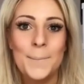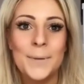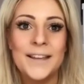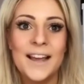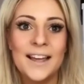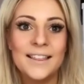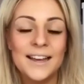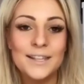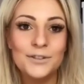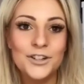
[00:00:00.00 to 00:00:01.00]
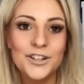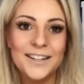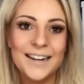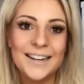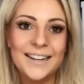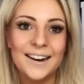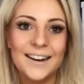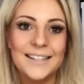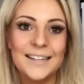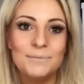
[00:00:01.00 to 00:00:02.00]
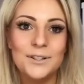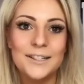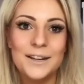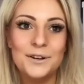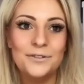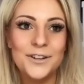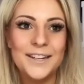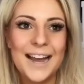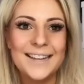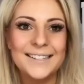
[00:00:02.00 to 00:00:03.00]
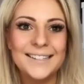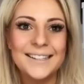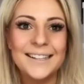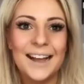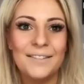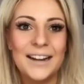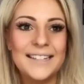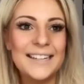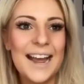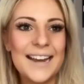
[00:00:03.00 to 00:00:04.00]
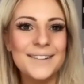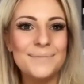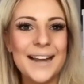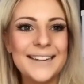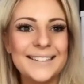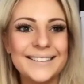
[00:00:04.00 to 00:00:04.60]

But yeah, thanks for tuning in, guys, and we'll see you in a few days. Have a nice day. Bye.